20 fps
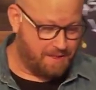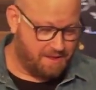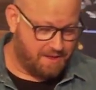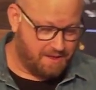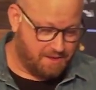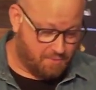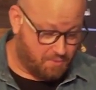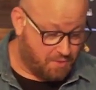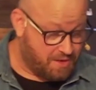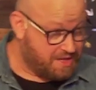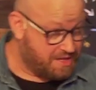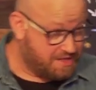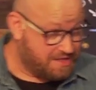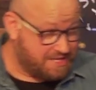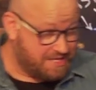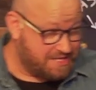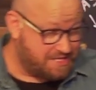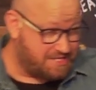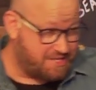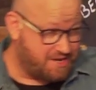whether
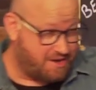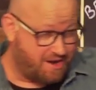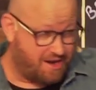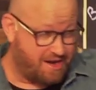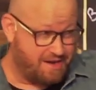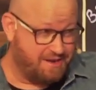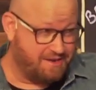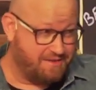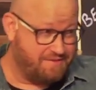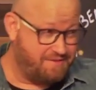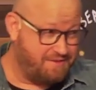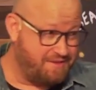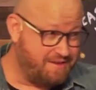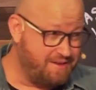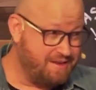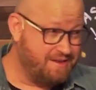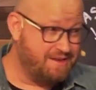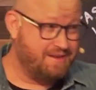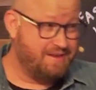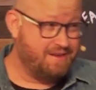this kind of
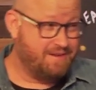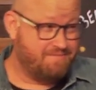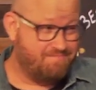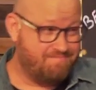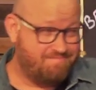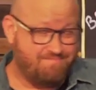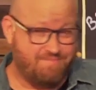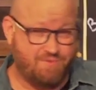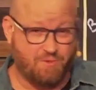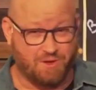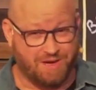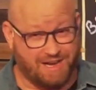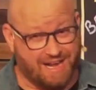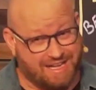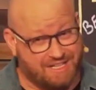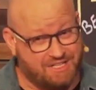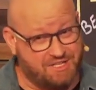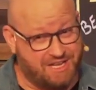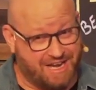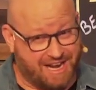relates
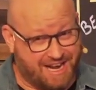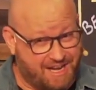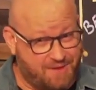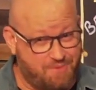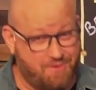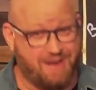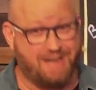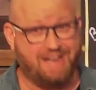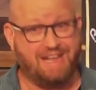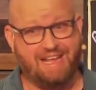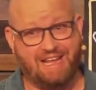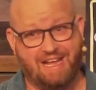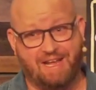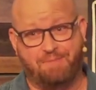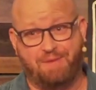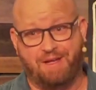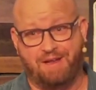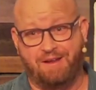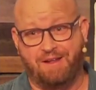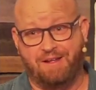to anyone here,
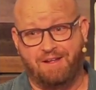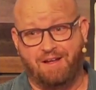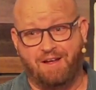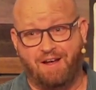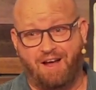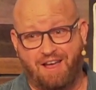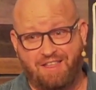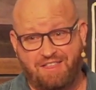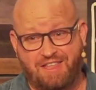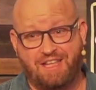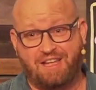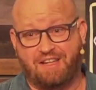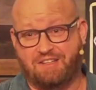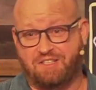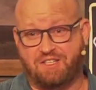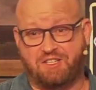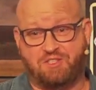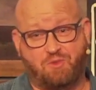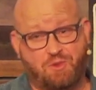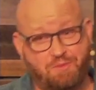but I think as a
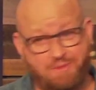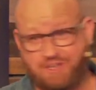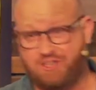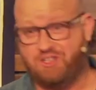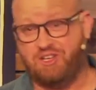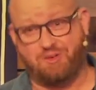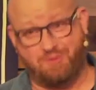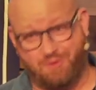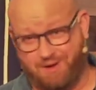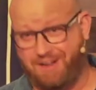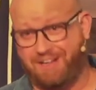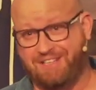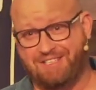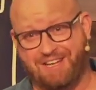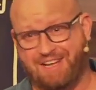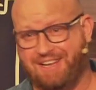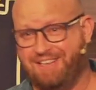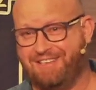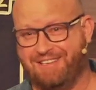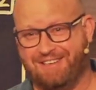sweeping
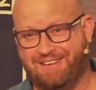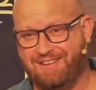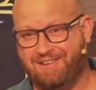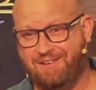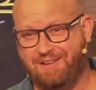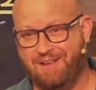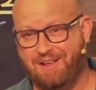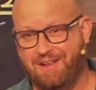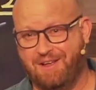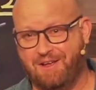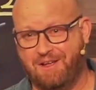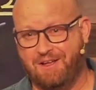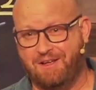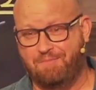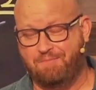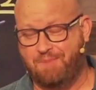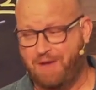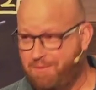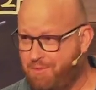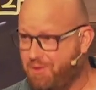generalization,
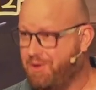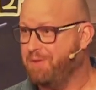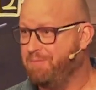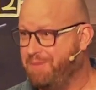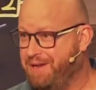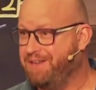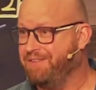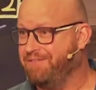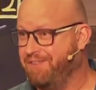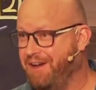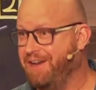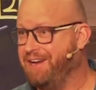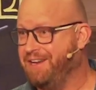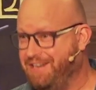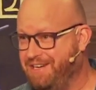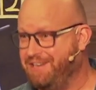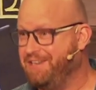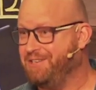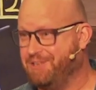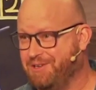people can be divided
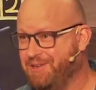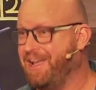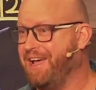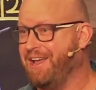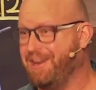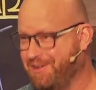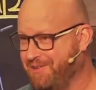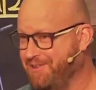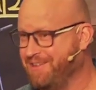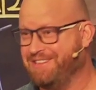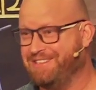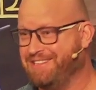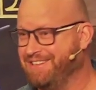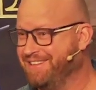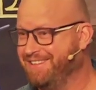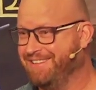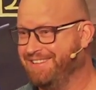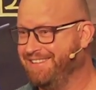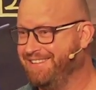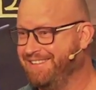into two categories.
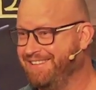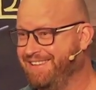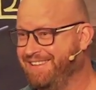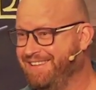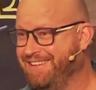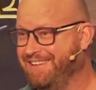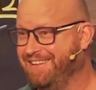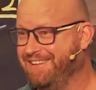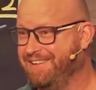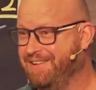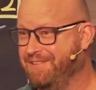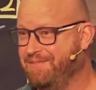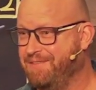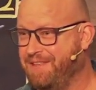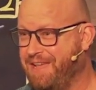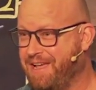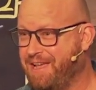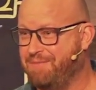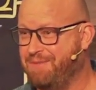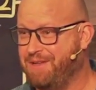There
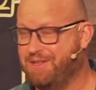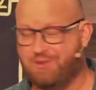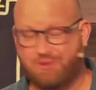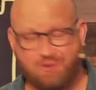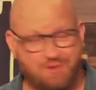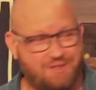can be truth